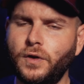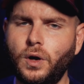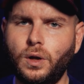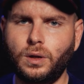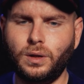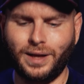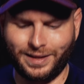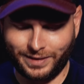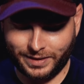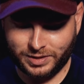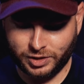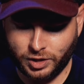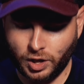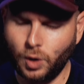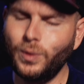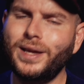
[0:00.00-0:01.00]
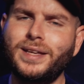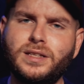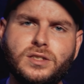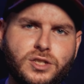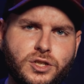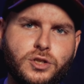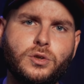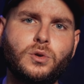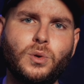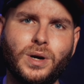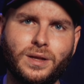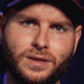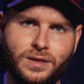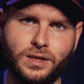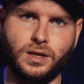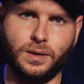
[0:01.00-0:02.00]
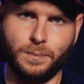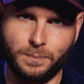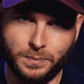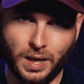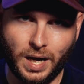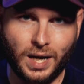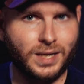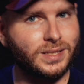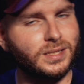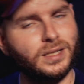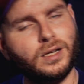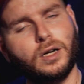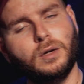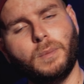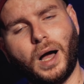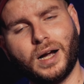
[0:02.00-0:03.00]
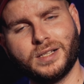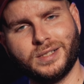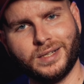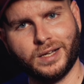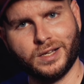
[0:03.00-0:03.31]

all I like to go into the box and unboxing